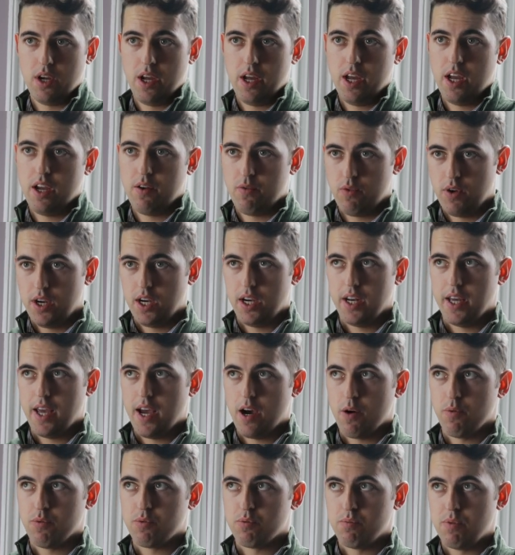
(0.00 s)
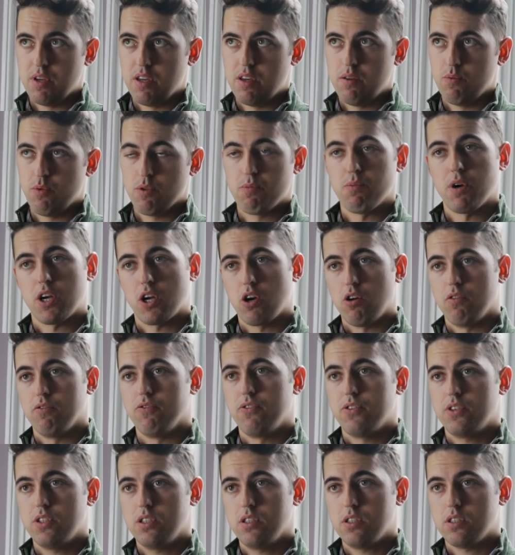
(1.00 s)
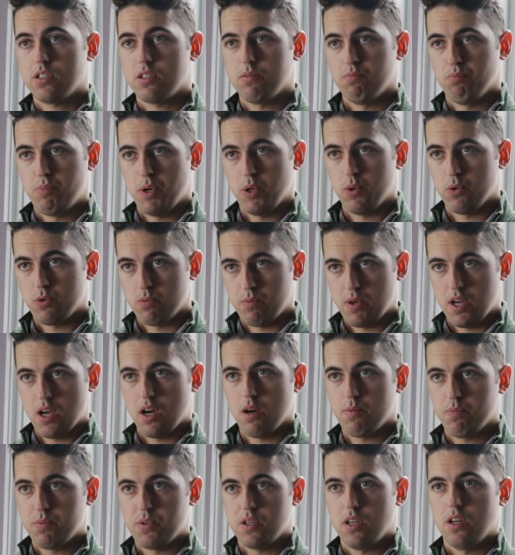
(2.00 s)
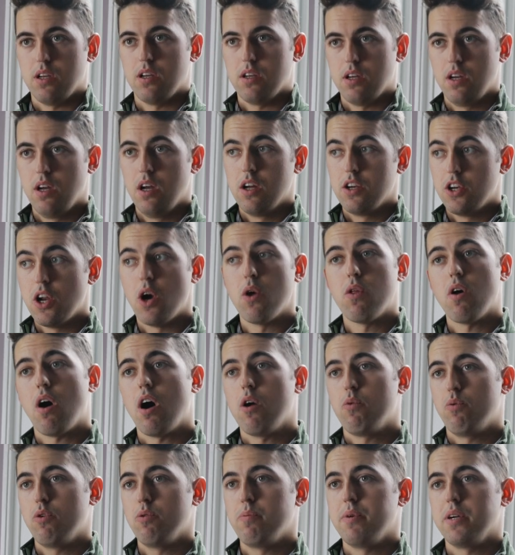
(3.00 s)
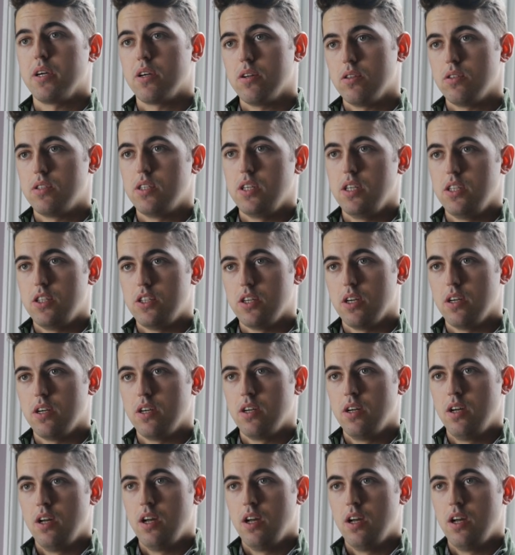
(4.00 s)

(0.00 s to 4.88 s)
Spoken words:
it really helps me with my confidence and builds me up to know that I will be a good teacher.